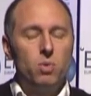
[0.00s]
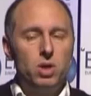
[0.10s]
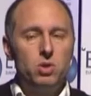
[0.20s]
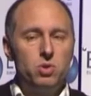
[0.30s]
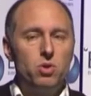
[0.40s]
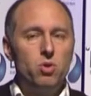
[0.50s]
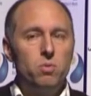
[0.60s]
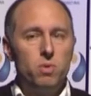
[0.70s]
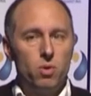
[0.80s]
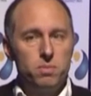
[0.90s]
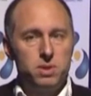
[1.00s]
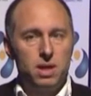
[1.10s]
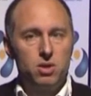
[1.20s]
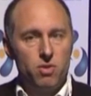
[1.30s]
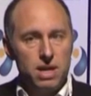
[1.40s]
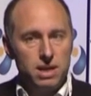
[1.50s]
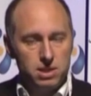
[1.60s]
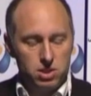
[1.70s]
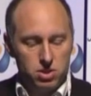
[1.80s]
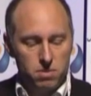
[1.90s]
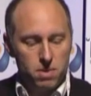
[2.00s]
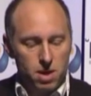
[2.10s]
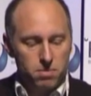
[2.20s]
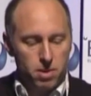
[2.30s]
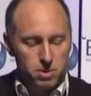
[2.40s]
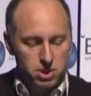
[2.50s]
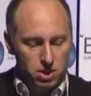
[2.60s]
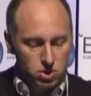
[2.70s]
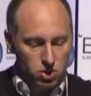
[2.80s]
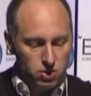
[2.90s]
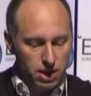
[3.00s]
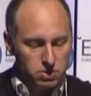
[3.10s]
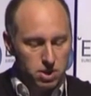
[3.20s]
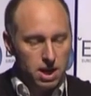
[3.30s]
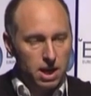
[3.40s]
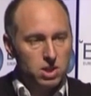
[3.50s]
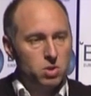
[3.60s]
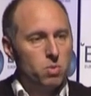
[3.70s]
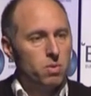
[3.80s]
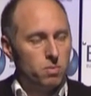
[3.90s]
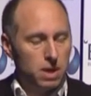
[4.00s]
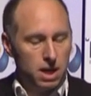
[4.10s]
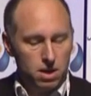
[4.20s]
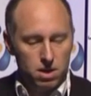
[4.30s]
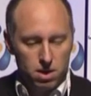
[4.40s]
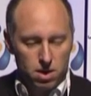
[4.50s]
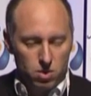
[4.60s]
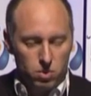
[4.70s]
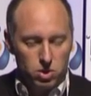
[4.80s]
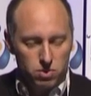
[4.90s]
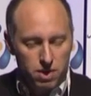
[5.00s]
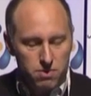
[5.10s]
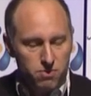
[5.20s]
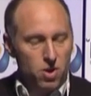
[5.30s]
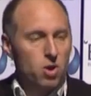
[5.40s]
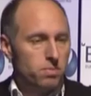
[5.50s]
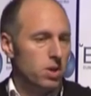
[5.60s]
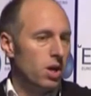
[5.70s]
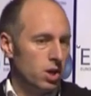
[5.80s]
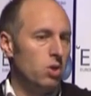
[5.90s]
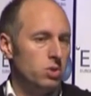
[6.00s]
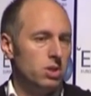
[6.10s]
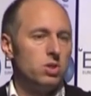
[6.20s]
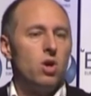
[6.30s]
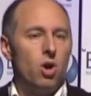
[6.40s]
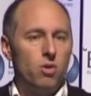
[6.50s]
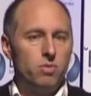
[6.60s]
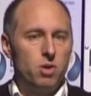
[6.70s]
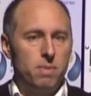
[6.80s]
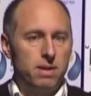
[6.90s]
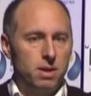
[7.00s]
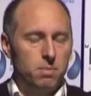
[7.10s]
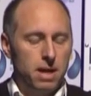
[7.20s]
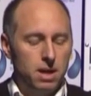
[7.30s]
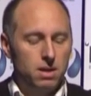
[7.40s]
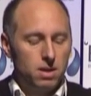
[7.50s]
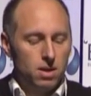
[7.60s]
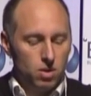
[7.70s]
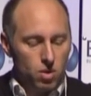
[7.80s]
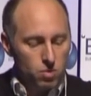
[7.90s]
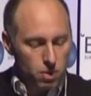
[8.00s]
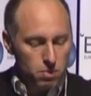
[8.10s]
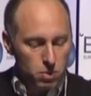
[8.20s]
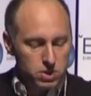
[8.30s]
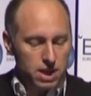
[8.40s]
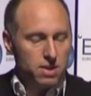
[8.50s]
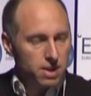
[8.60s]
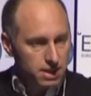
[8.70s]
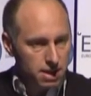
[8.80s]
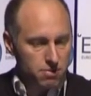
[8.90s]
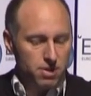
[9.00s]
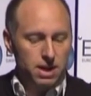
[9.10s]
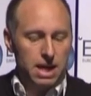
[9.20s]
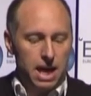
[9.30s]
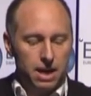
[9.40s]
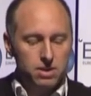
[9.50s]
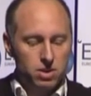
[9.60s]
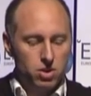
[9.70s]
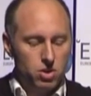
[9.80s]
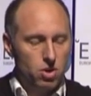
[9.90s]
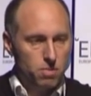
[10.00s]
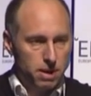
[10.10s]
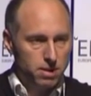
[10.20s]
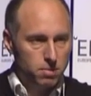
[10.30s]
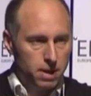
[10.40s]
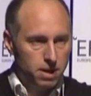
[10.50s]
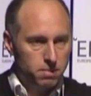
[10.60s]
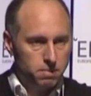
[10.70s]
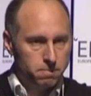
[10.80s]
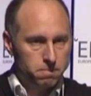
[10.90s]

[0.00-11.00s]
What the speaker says: we used the NOIPSIG grading system published in 2008. So we used a very firm diagnosis of neuropathic pain when we were saying that they definitely had neuropathic pain.